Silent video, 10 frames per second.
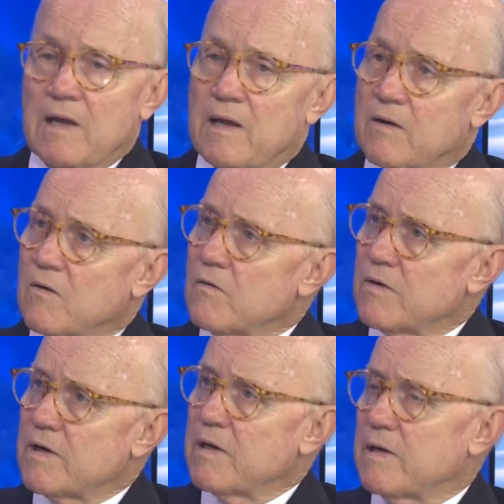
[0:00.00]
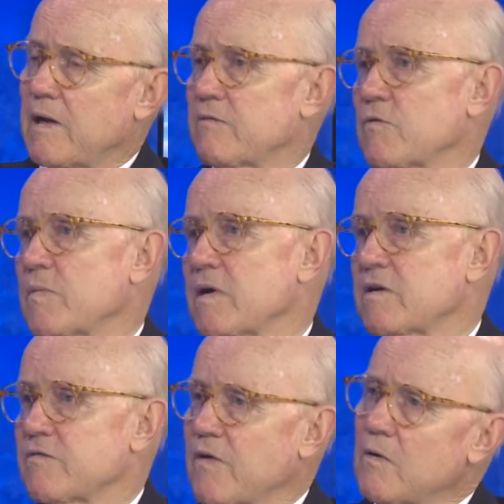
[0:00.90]
in order to get
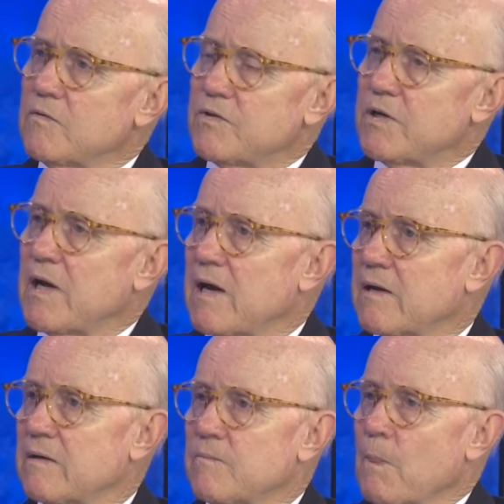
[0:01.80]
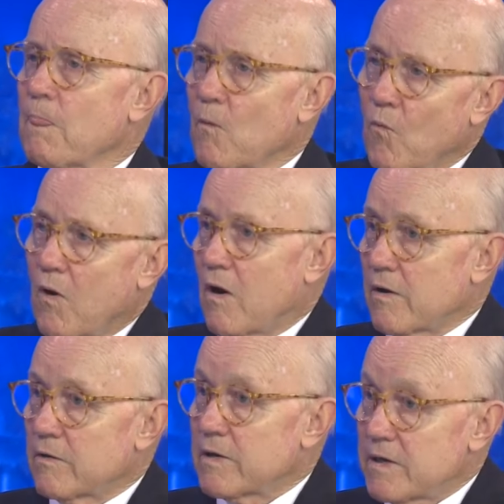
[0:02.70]
everybody's vote, you got to
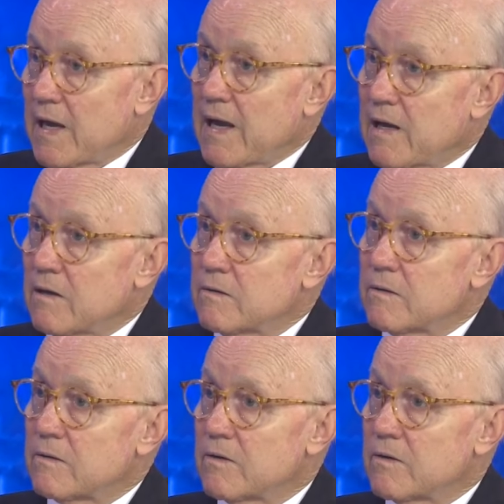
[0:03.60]
water it down,